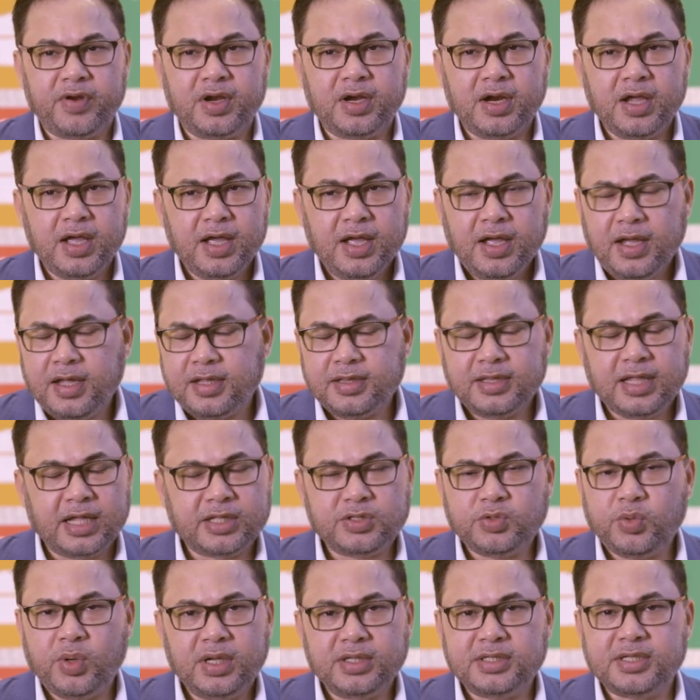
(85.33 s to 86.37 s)
it.
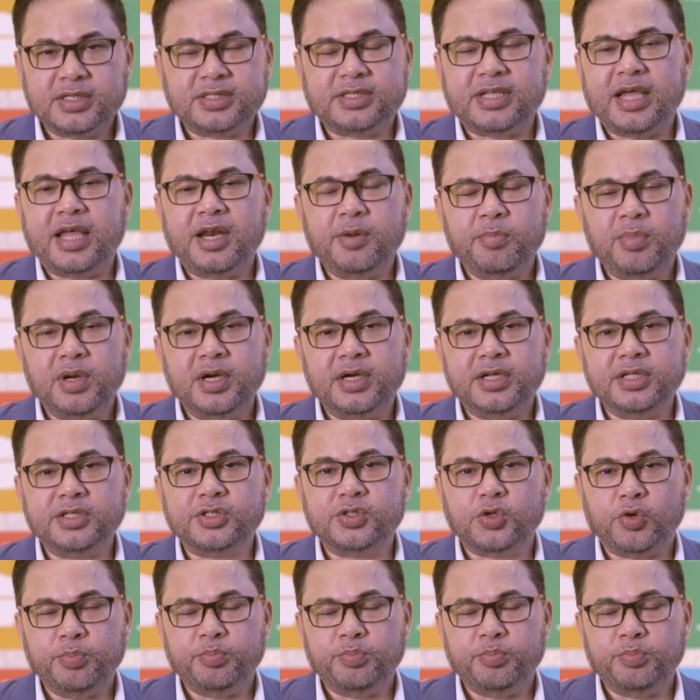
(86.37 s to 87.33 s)
That's why sustainability is so